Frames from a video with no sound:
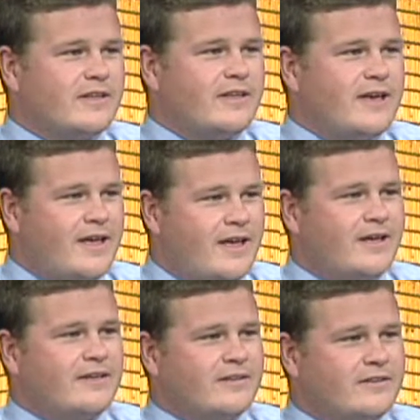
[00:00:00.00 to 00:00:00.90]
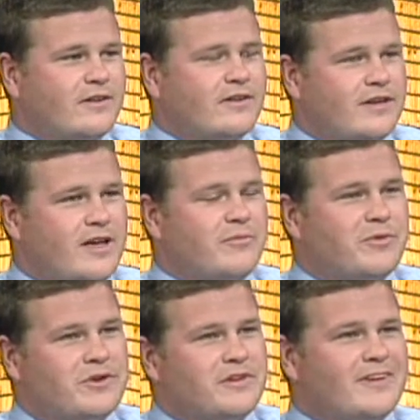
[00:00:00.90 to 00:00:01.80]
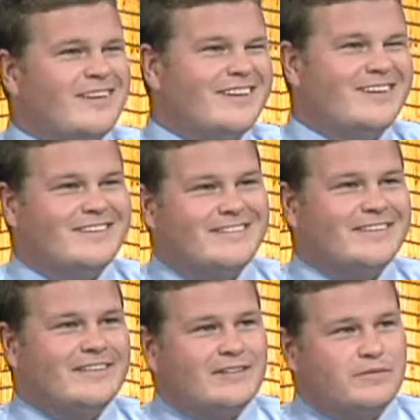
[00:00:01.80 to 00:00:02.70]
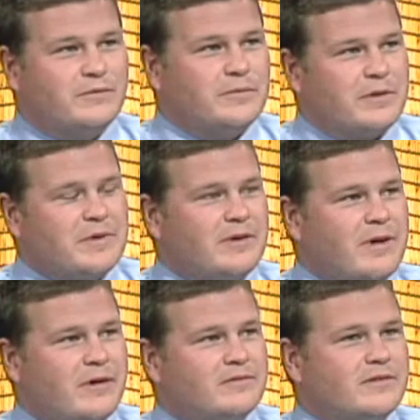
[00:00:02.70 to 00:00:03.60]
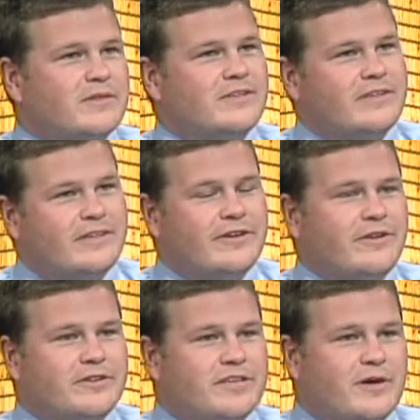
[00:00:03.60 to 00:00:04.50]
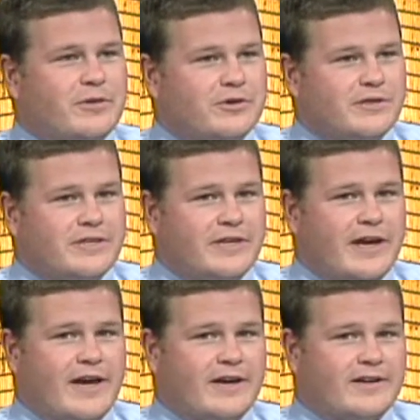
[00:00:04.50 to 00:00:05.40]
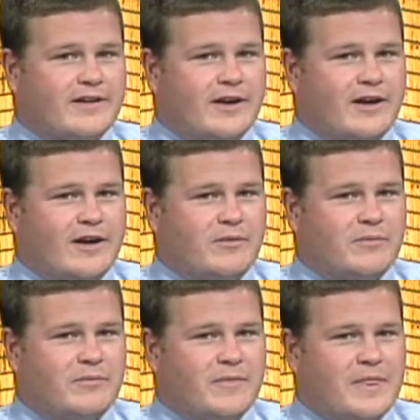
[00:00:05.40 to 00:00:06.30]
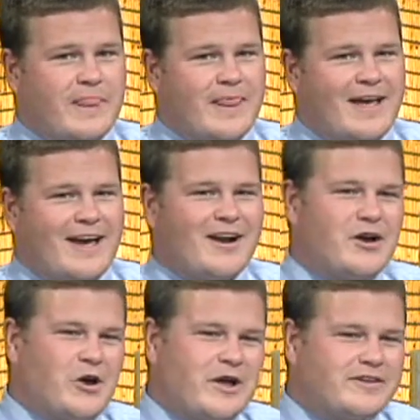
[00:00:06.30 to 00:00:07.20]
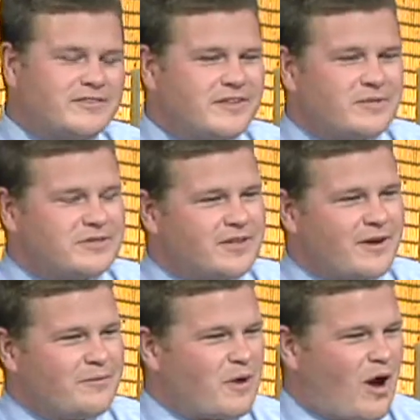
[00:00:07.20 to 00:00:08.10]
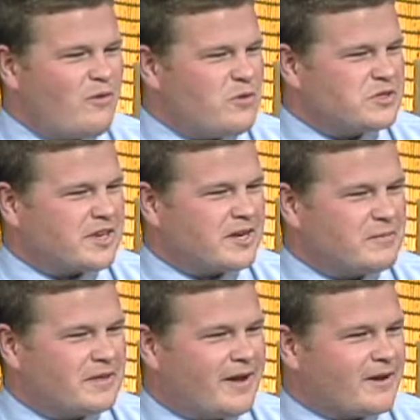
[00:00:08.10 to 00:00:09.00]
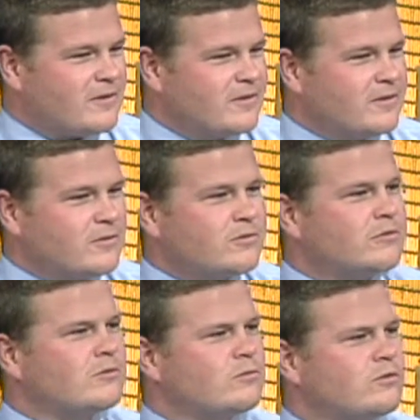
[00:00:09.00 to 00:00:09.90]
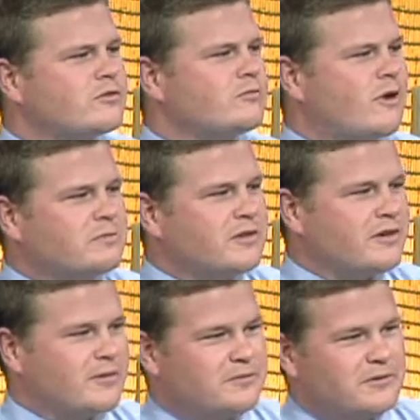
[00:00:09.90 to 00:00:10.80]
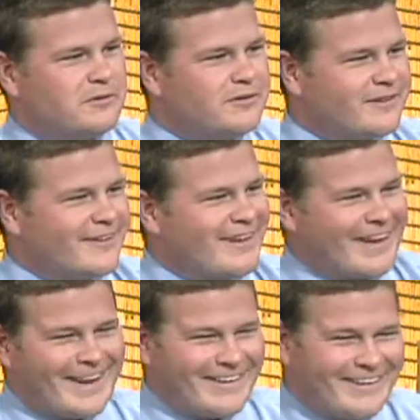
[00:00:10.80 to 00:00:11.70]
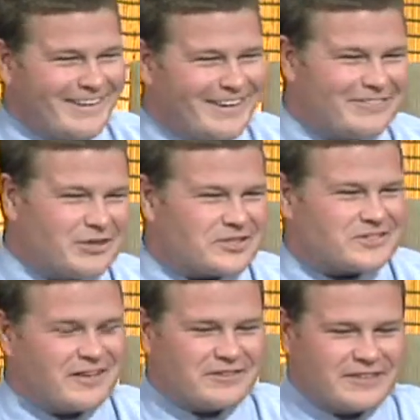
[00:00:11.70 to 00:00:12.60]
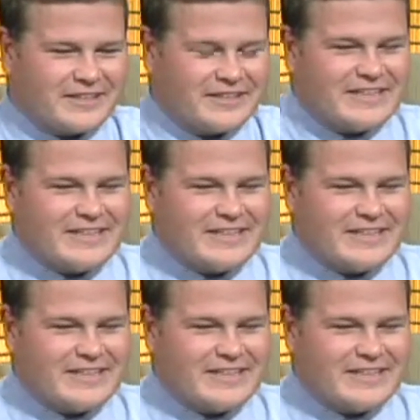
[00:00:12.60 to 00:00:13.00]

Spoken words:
Yeah, no, yeah, but it's like for me. I mean, you hear all the time you're a Lynn guy. I don't know. I've always kind of been like, what's Swampscott up to? Like, I don't know. I never looked south of Lynn.